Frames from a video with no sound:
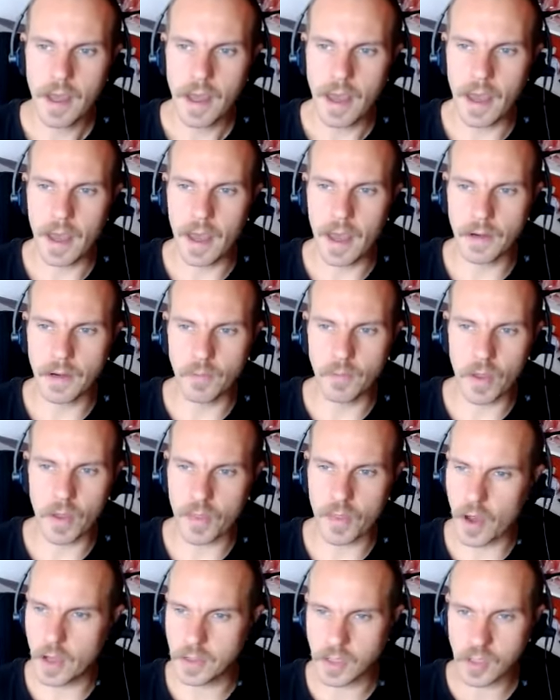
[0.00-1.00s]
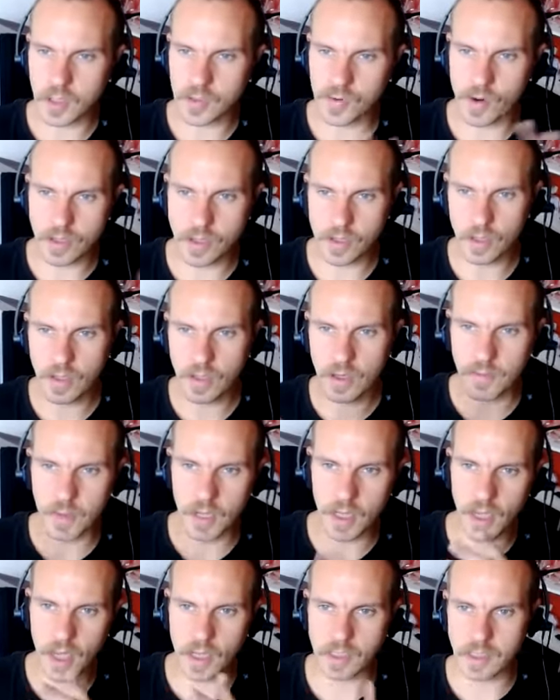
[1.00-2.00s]
And with unstructured
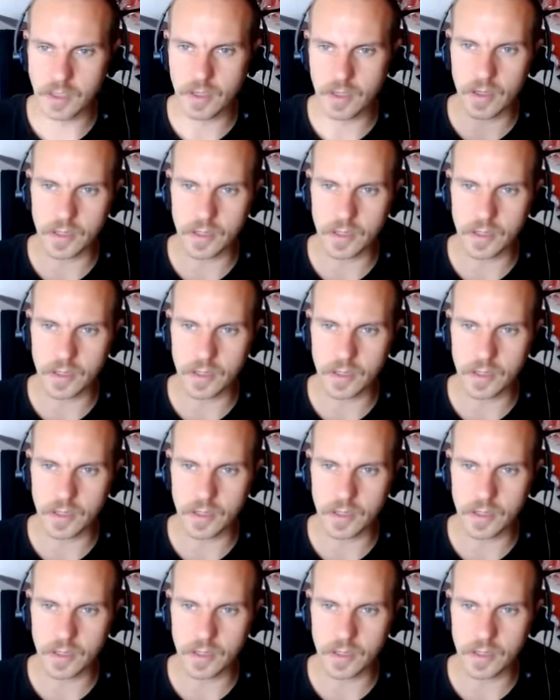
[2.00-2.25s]
communication